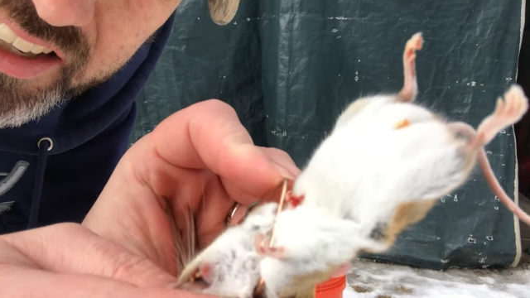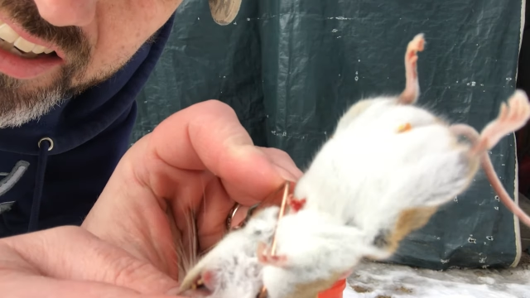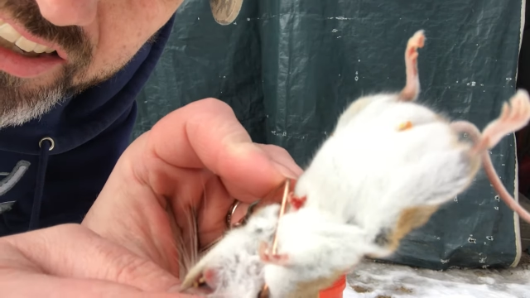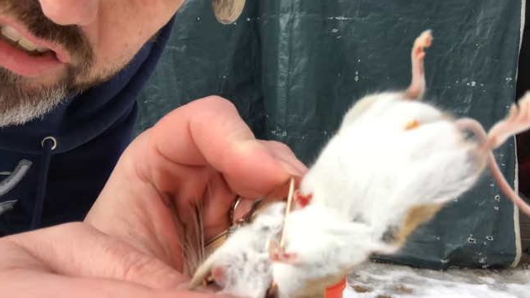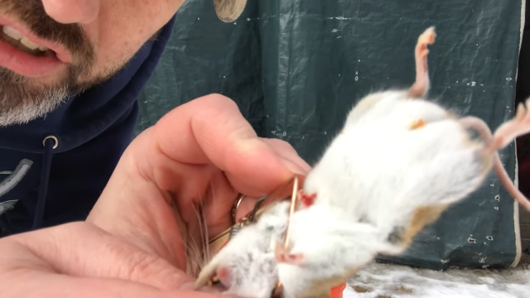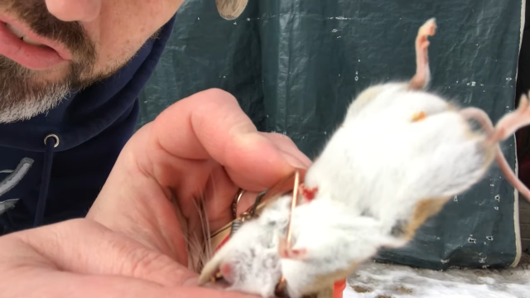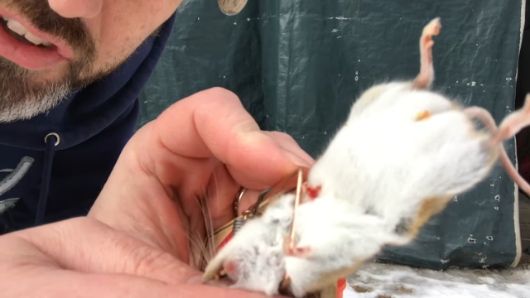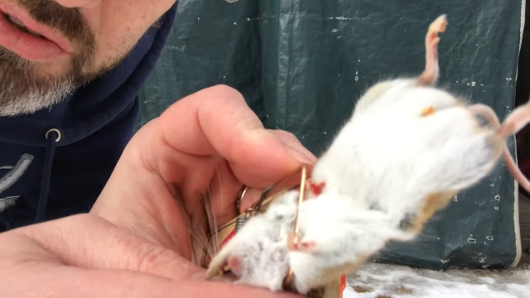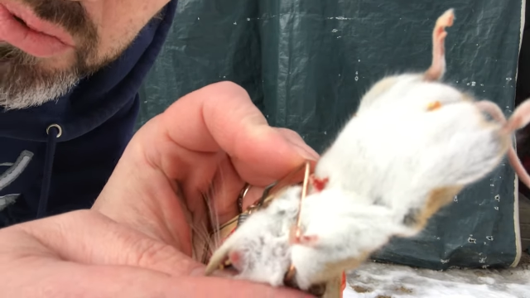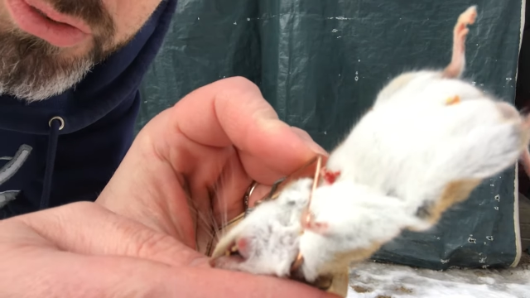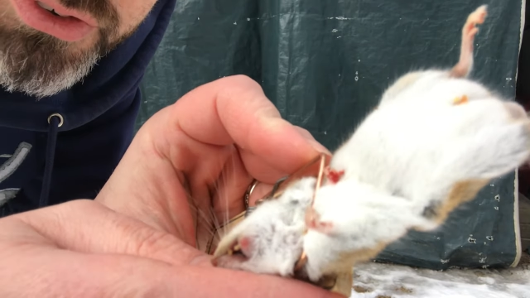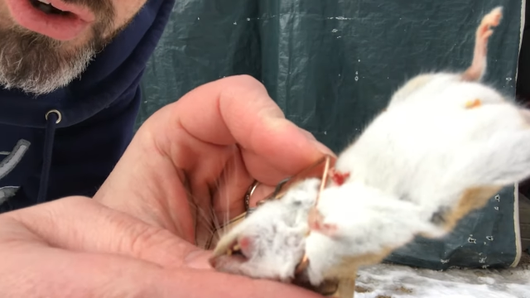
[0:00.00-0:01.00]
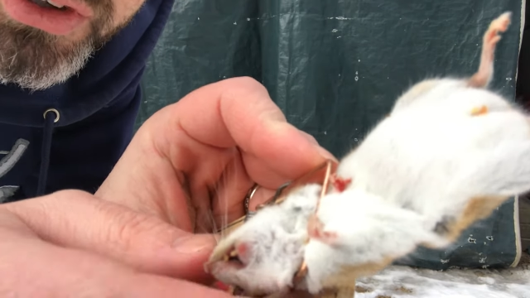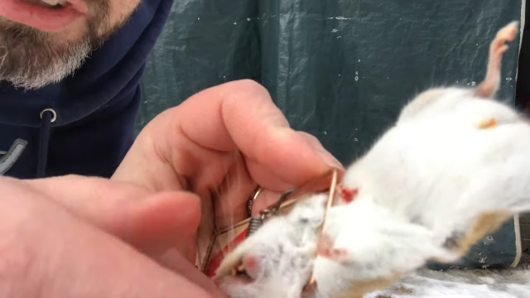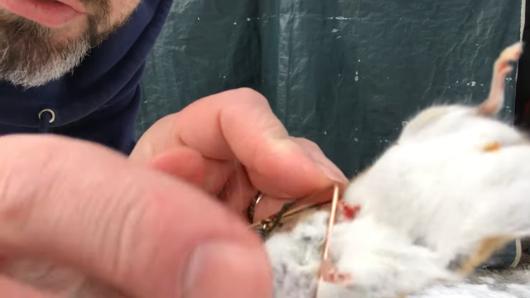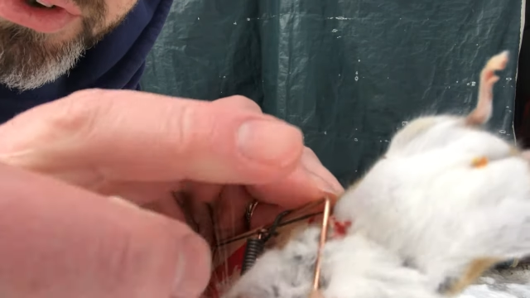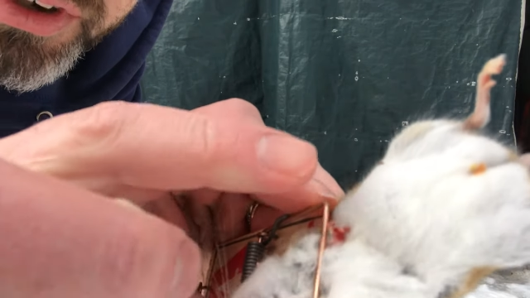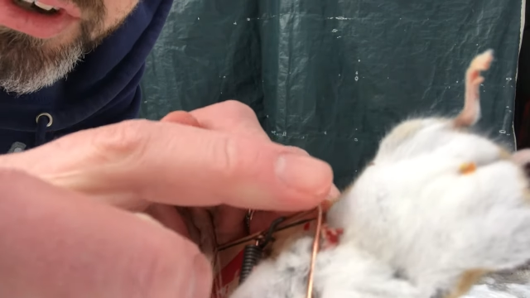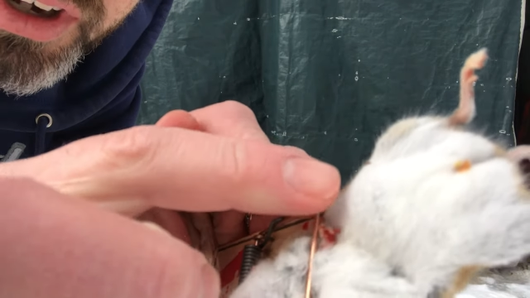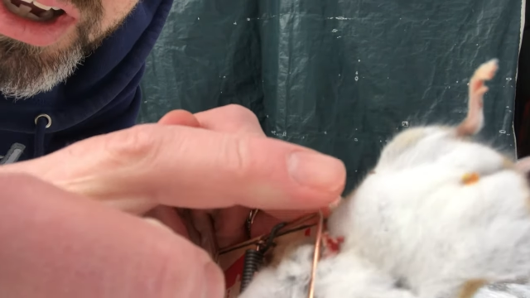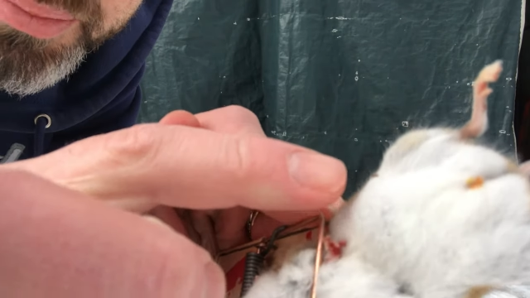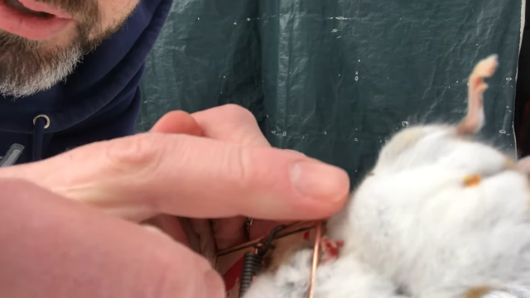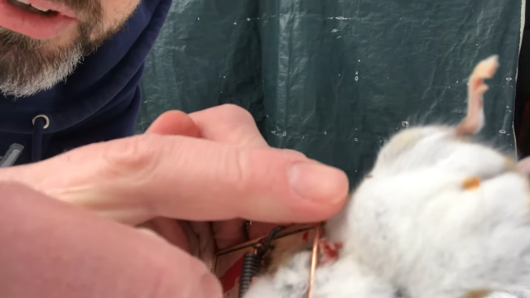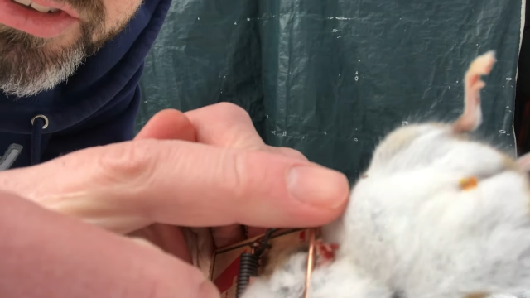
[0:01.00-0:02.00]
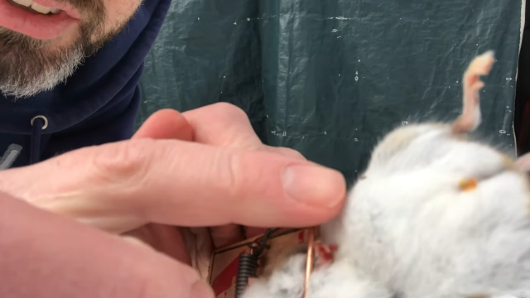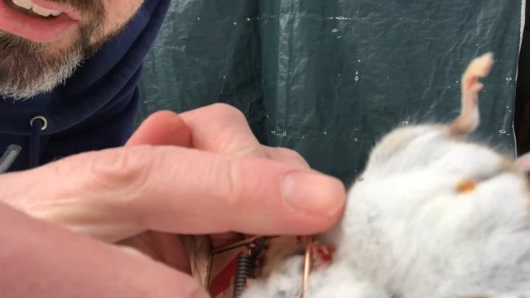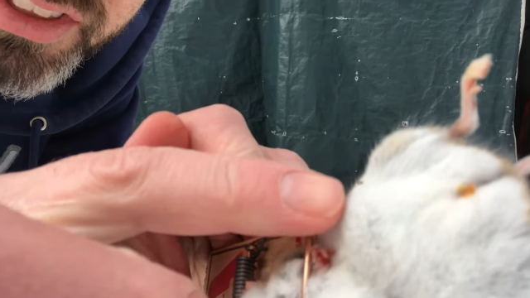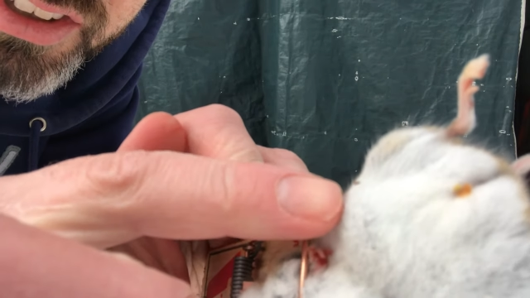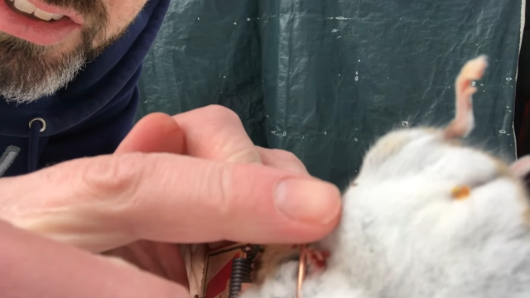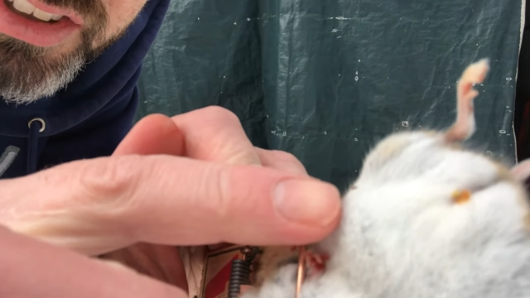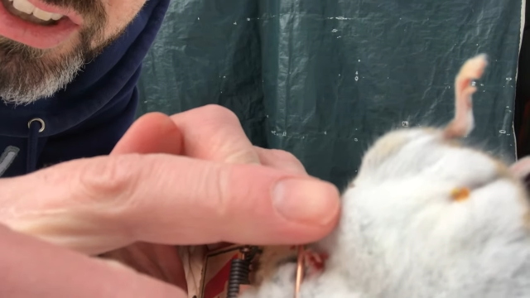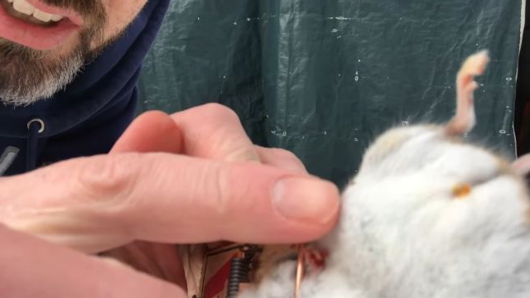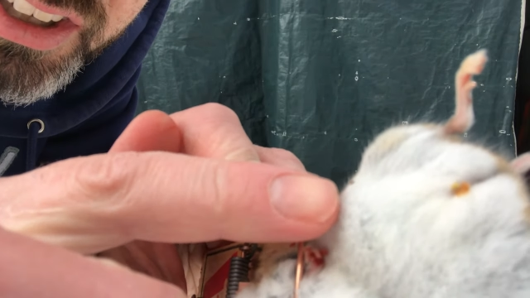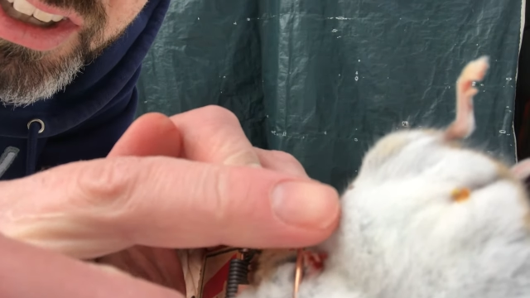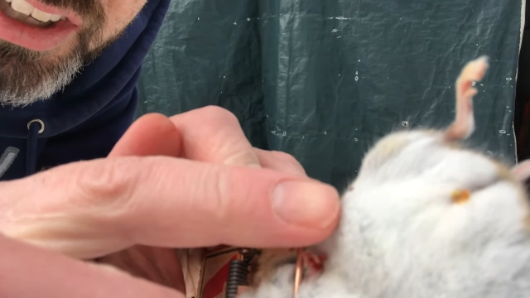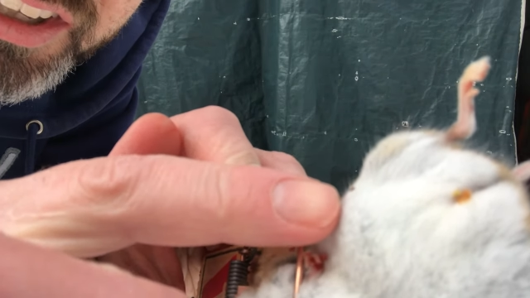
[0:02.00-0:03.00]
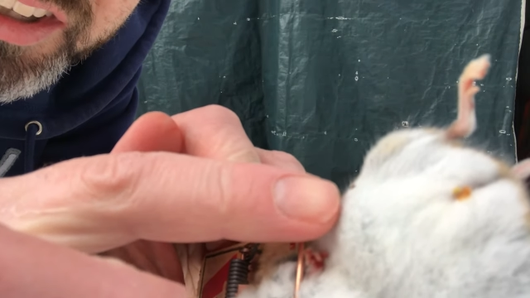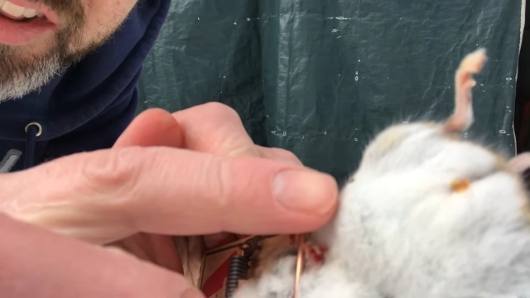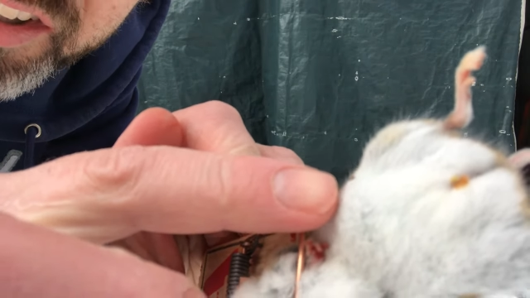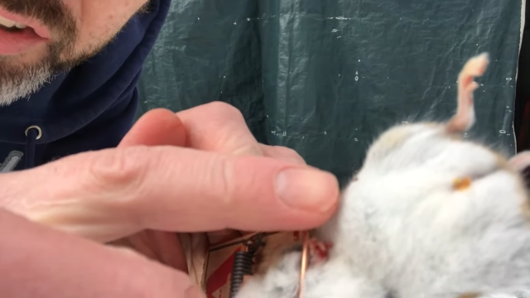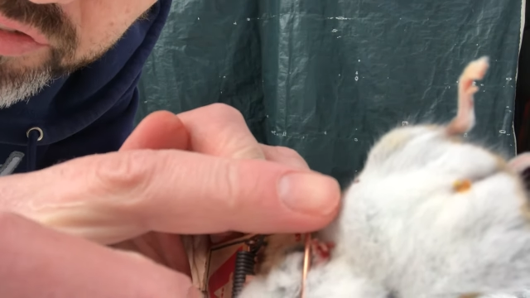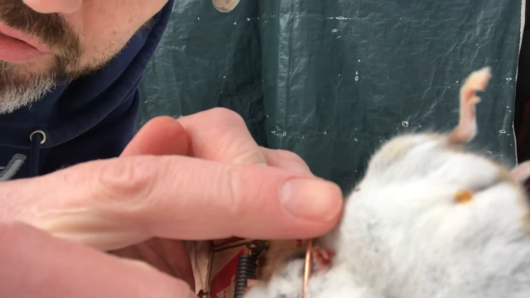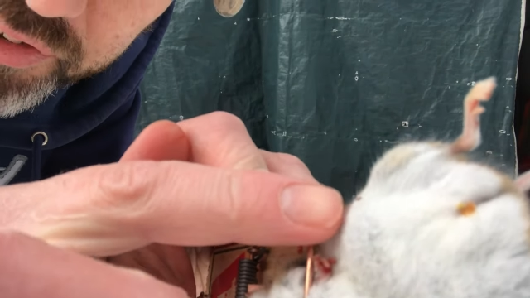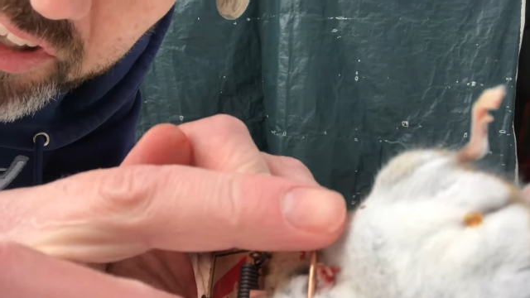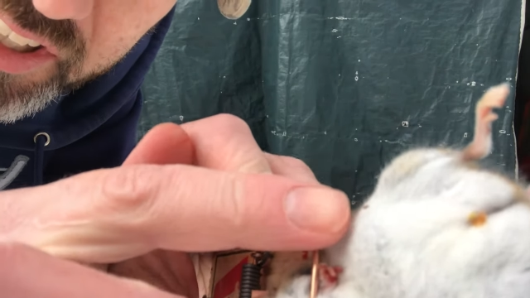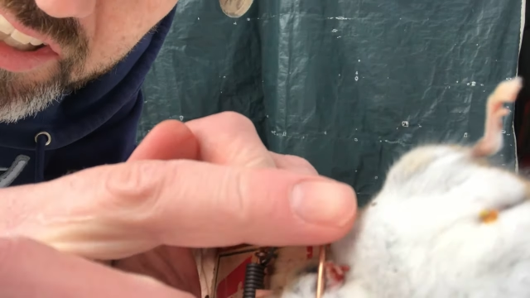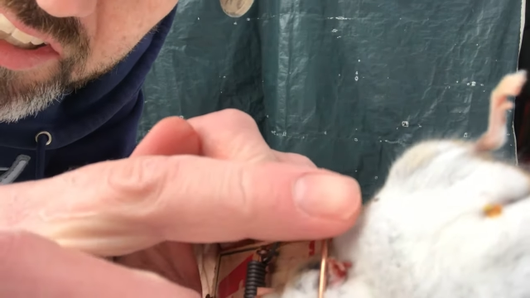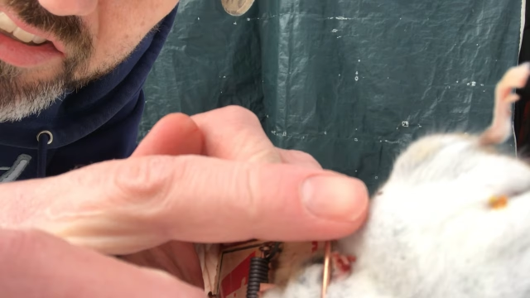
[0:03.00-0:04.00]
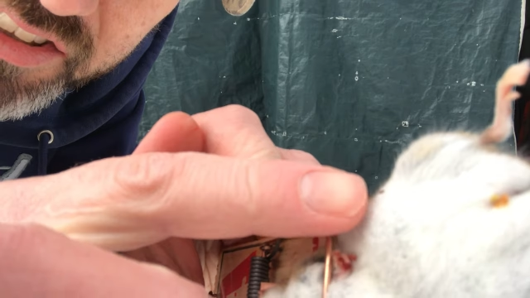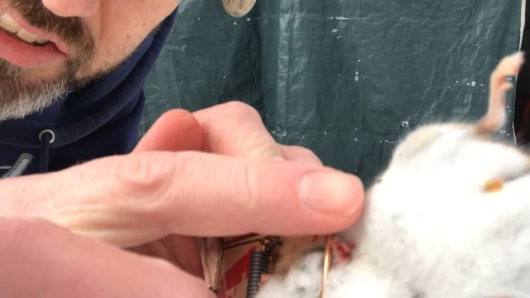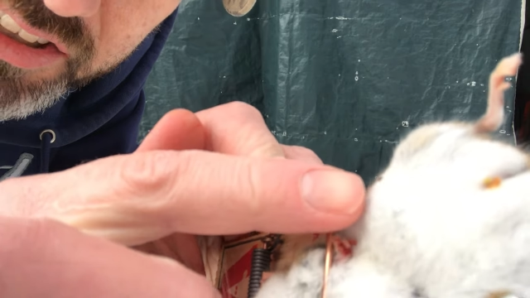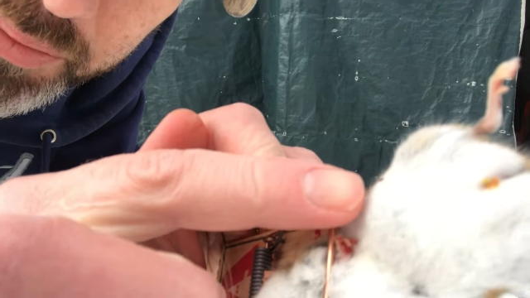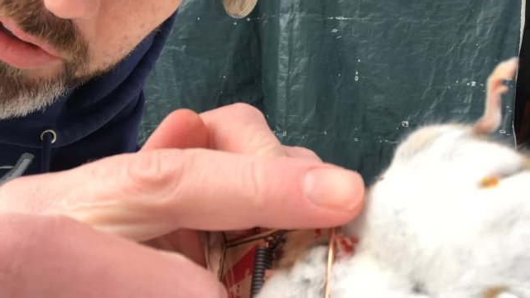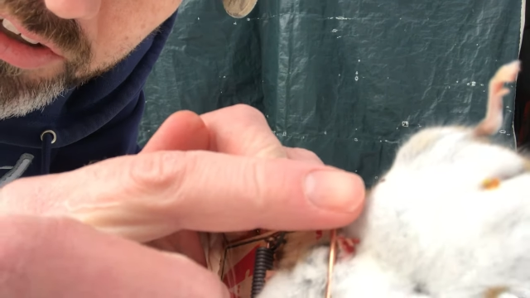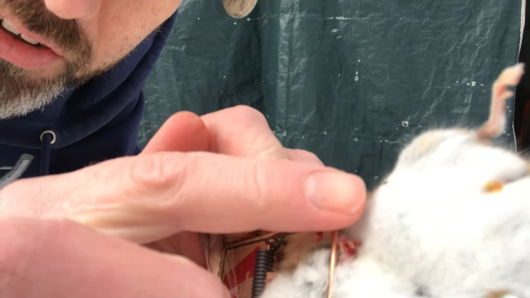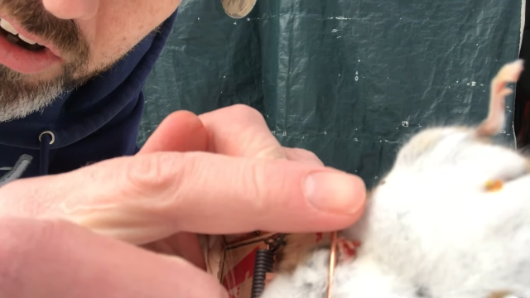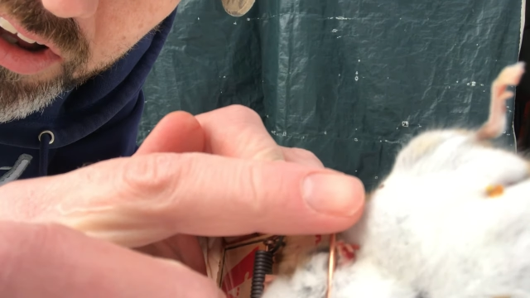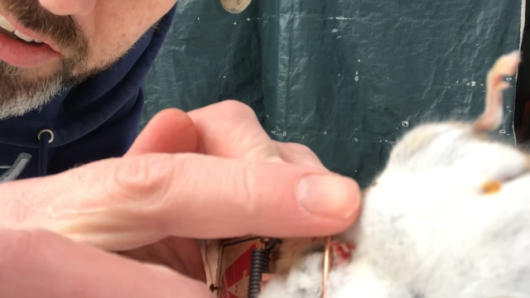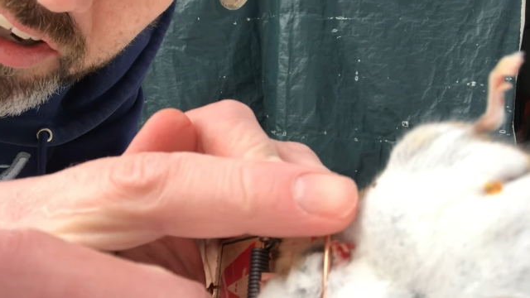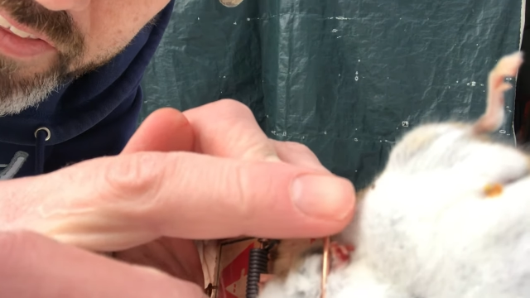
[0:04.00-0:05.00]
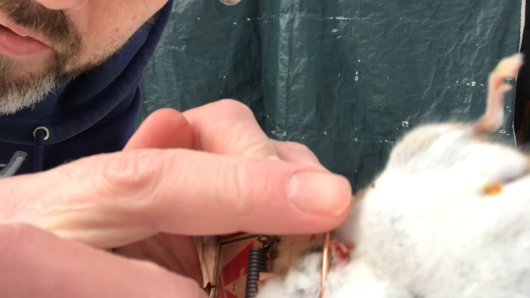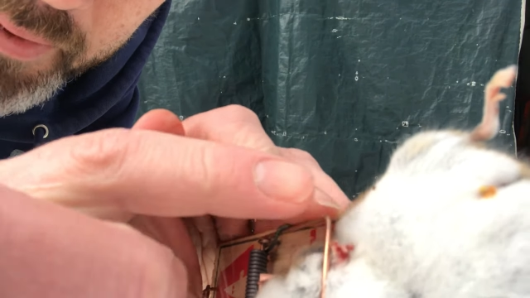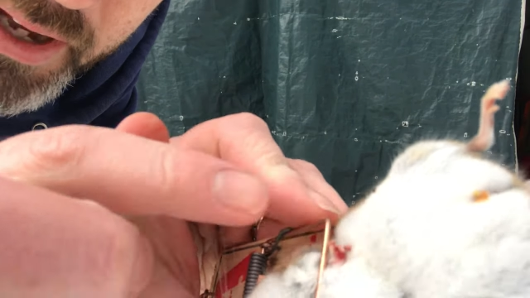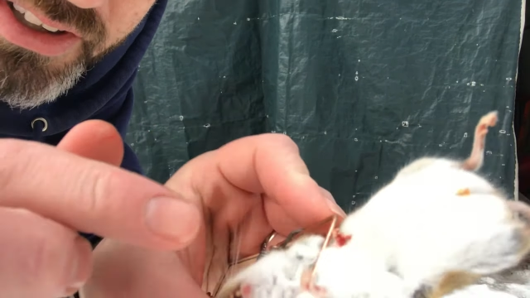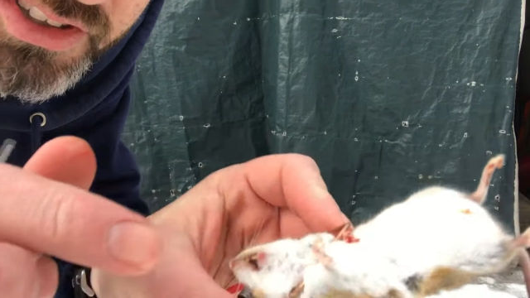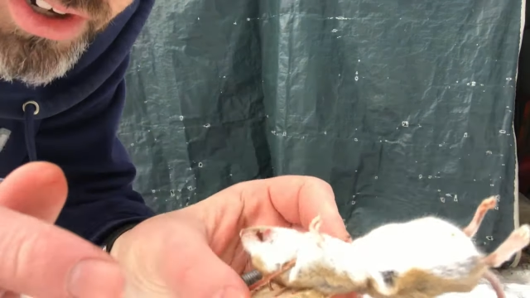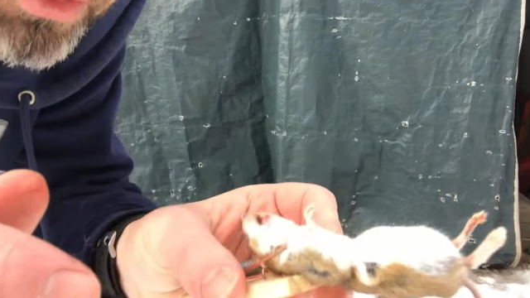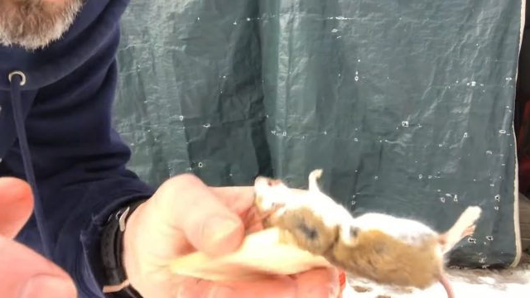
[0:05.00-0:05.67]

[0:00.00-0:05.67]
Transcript: No face is visible, so there are no lips to read.